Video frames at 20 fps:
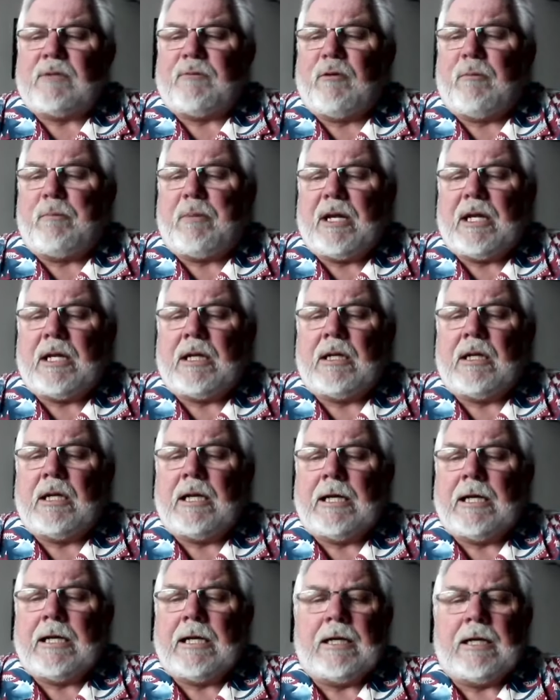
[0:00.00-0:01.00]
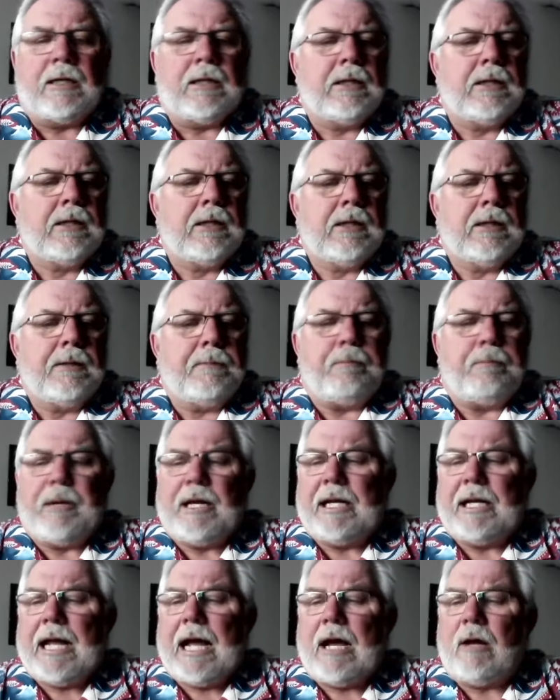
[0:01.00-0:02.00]
for being out
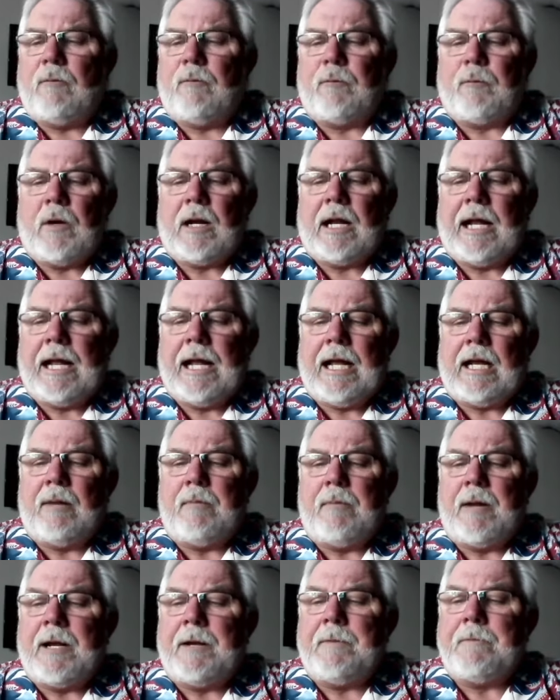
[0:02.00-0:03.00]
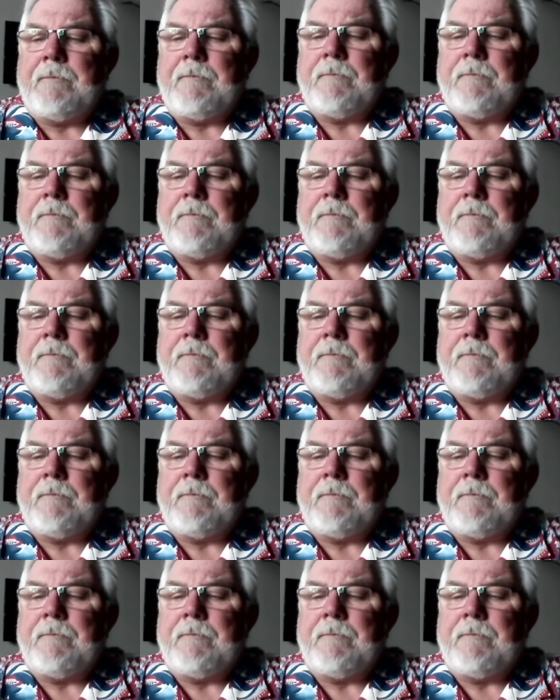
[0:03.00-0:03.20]
in front ahead of me.